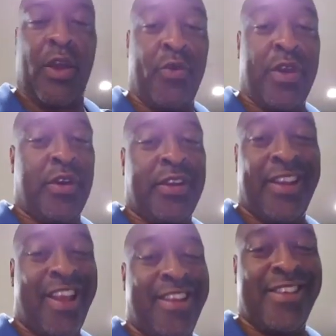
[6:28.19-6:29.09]
we're going to
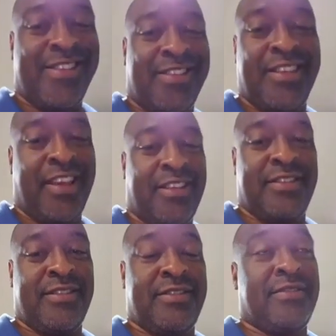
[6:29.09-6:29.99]
let this sit
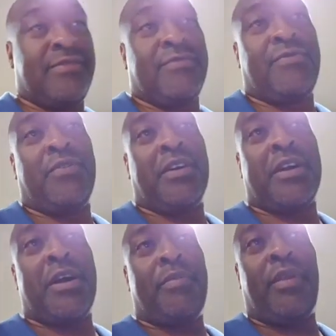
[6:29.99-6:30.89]
for a
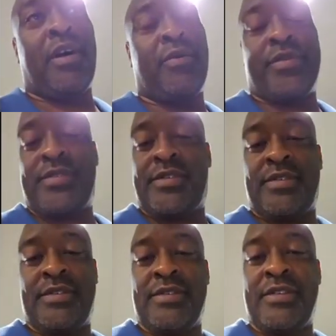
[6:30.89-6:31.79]
couple
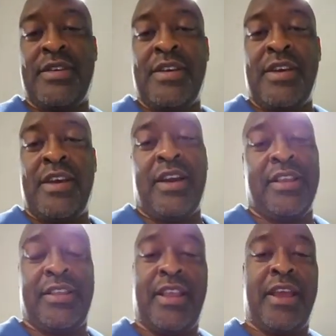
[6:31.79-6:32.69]
hours,
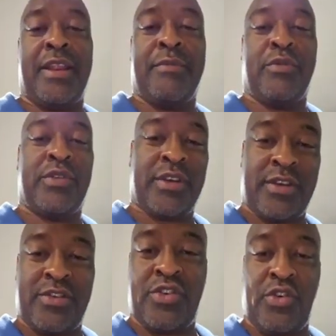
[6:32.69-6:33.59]
and then I'm going to
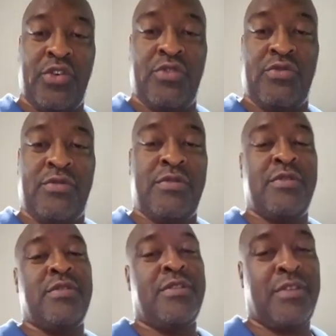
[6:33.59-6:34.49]
show you
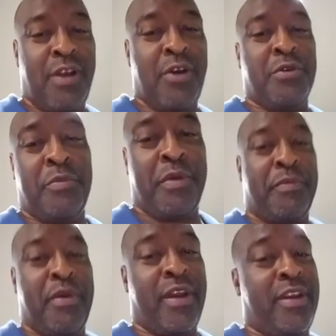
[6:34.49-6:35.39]
how to
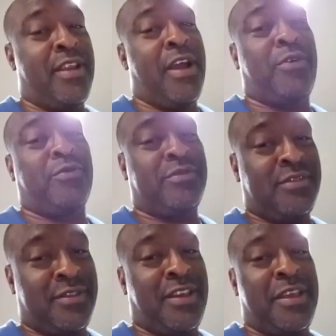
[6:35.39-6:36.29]
prepare it now
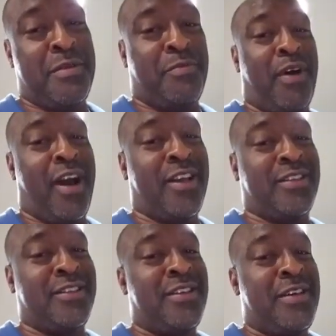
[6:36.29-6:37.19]
in the pot,
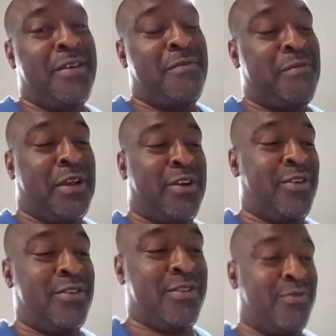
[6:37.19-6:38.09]

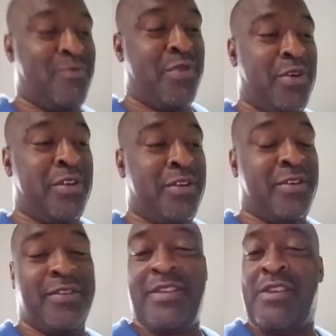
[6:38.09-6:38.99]
because
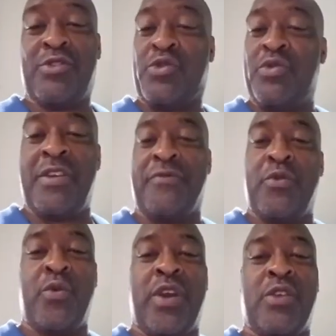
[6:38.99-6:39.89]
there's two
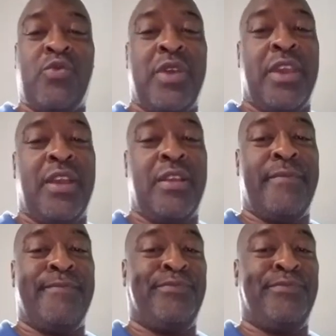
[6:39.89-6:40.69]
different ways we can